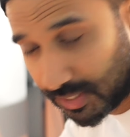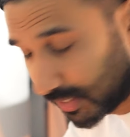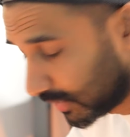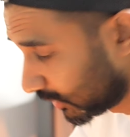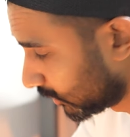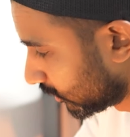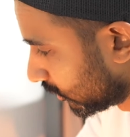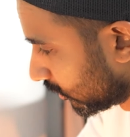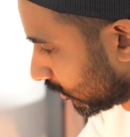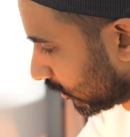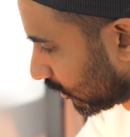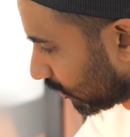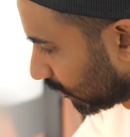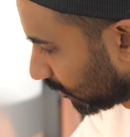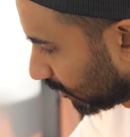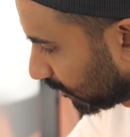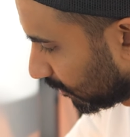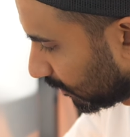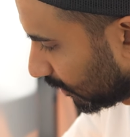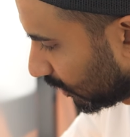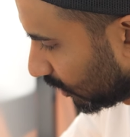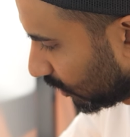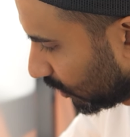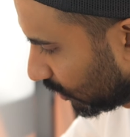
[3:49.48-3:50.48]
taken on the
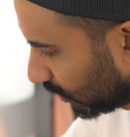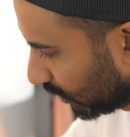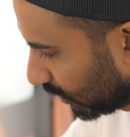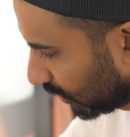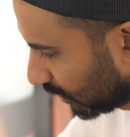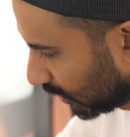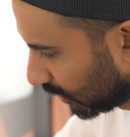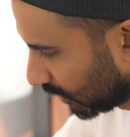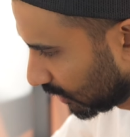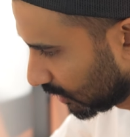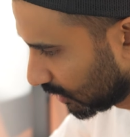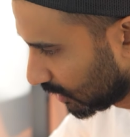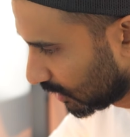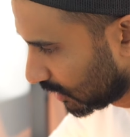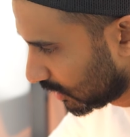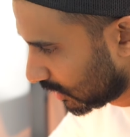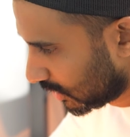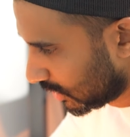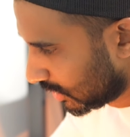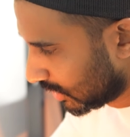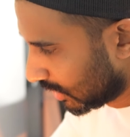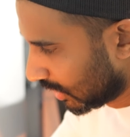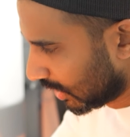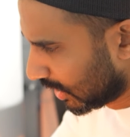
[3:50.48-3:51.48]
phone.
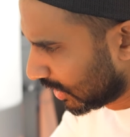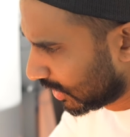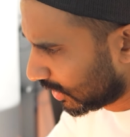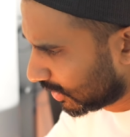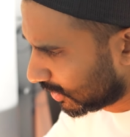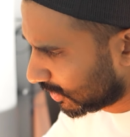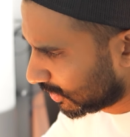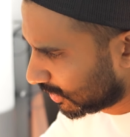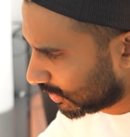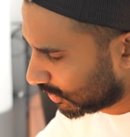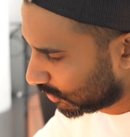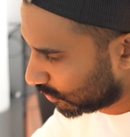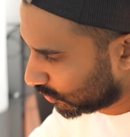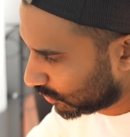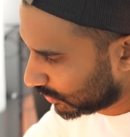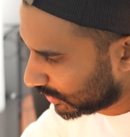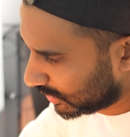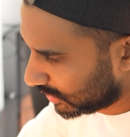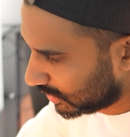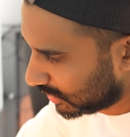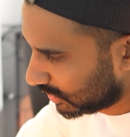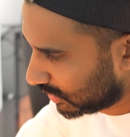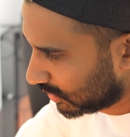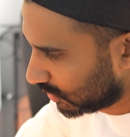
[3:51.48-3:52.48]

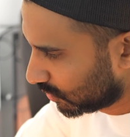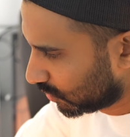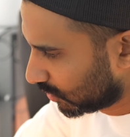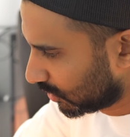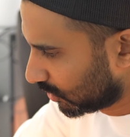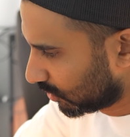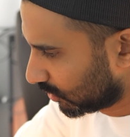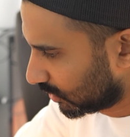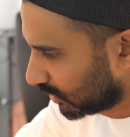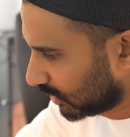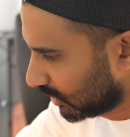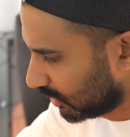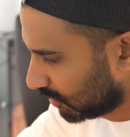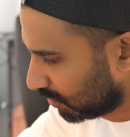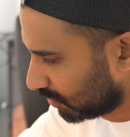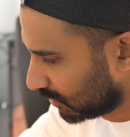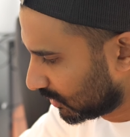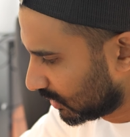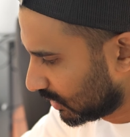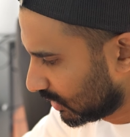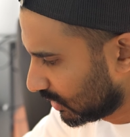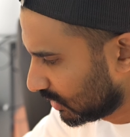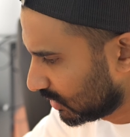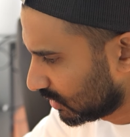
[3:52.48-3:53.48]
We will keep
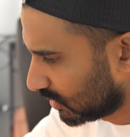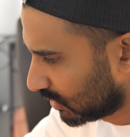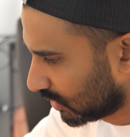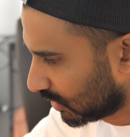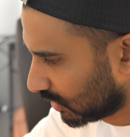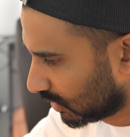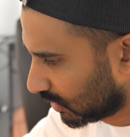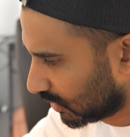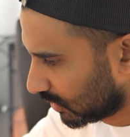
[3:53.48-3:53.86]
these